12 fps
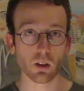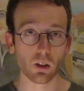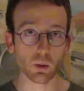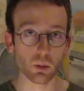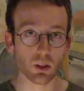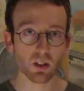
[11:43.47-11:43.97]

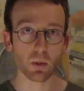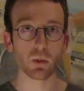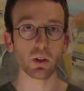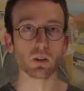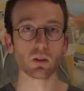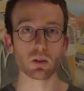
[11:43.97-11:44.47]
the
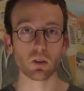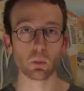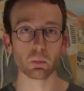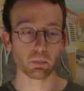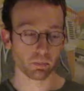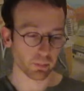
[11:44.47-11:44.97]
recipient, the
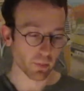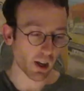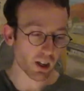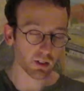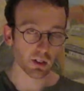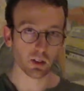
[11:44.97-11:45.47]

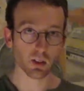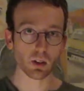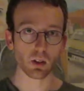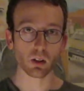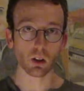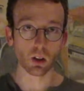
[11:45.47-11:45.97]

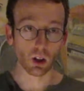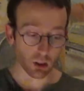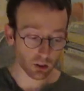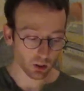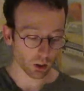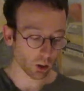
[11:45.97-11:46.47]
entity
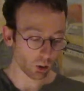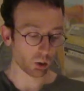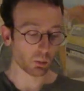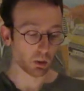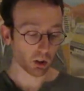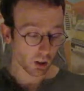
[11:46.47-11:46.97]
unto
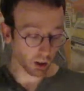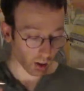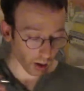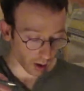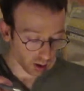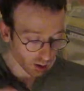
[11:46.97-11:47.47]
whom
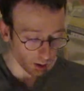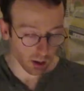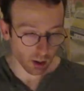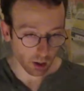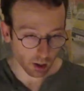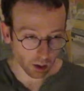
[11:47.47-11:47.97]

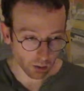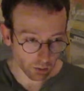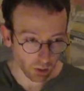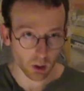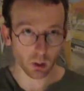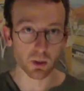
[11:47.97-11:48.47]
the
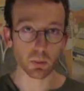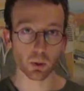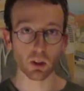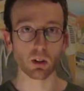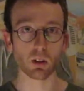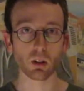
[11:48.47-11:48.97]
verb is
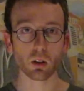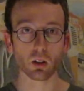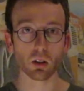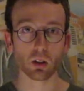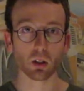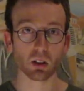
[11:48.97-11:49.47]
being
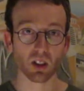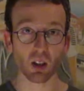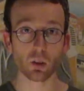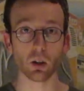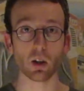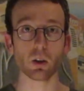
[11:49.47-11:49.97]

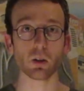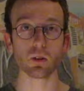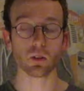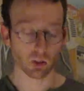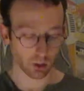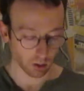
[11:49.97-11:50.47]
carried
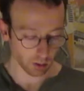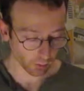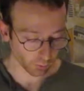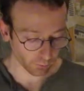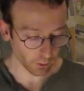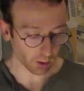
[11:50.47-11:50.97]
out,
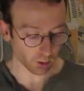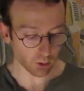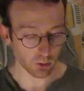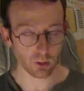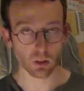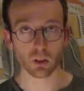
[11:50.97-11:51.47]

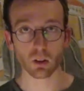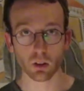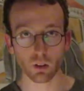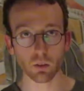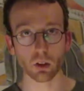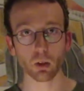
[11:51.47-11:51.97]
follows
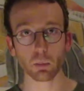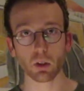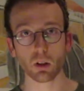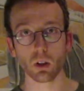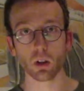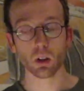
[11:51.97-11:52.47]
the verb.
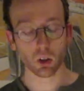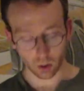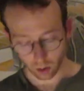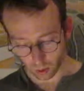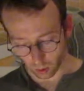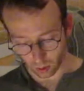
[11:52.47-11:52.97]

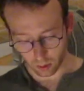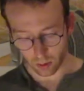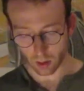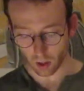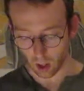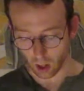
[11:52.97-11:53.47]

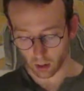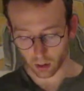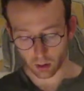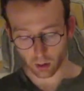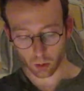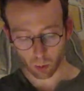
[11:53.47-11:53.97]

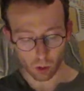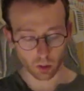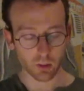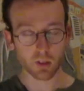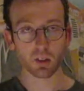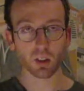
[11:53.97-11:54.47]
I
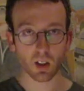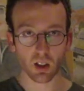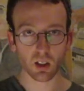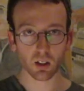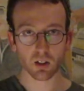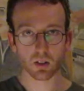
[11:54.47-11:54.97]
want
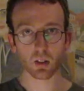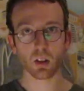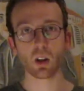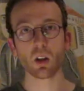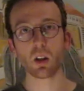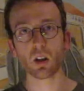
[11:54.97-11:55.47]
it,
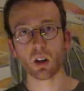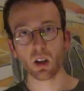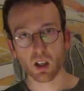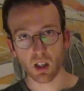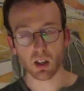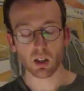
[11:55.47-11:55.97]

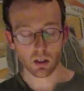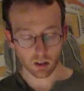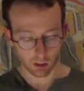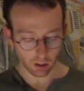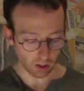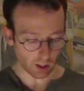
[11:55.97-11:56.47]
he
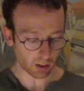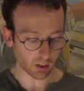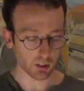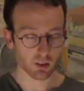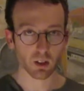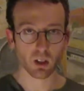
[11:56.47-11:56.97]

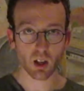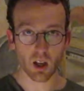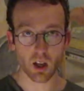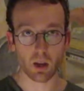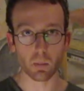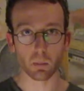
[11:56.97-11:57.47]
likes
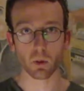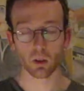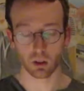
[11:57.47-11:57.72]
him.